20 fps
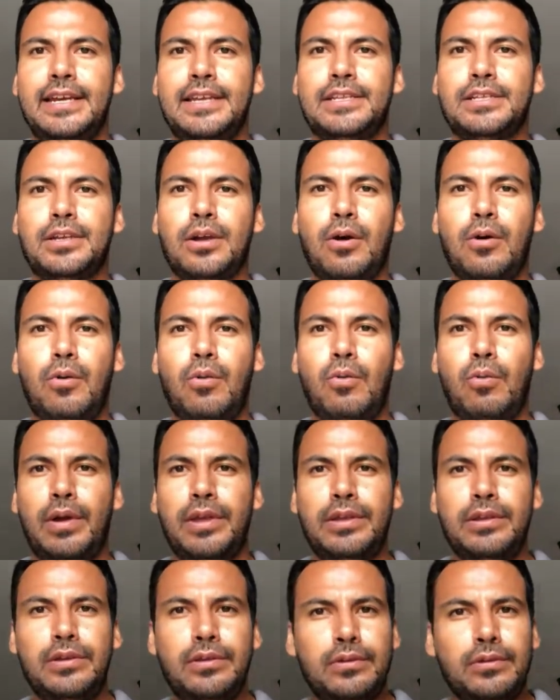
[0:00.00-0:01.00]
So
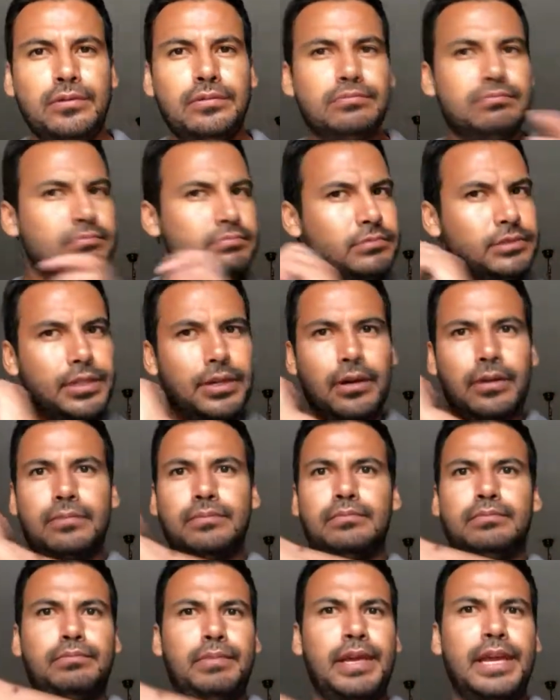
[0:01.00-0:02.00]
when you
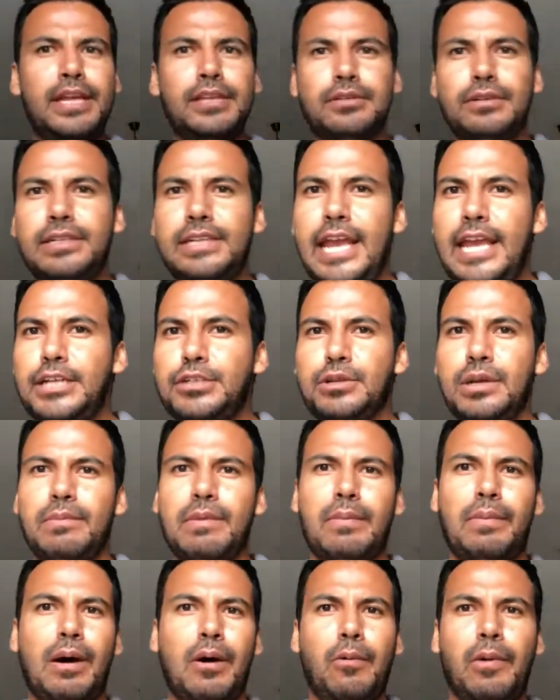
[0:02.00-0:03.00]
begin to daydream
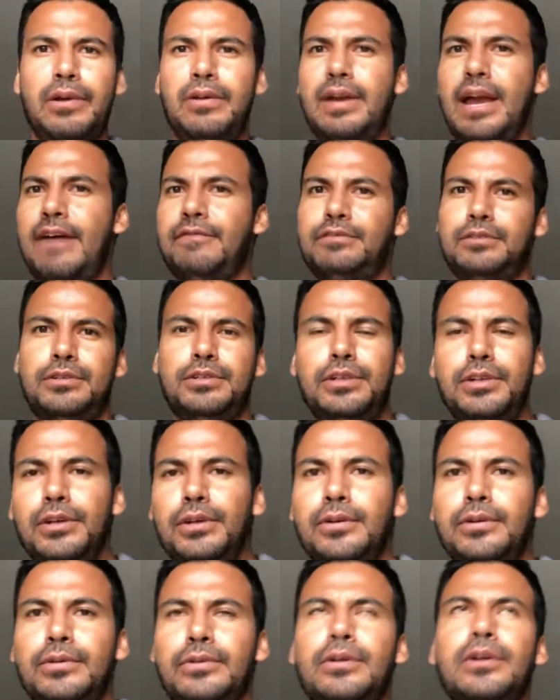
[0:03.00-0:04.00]
about what you have to
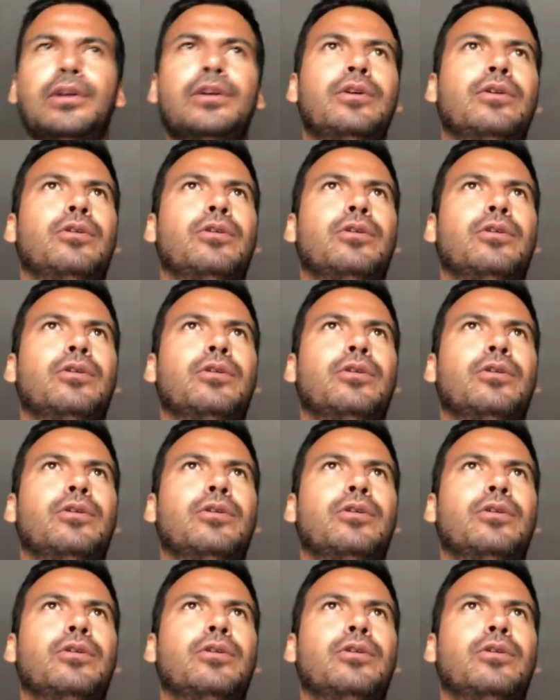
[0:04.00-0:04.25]
do,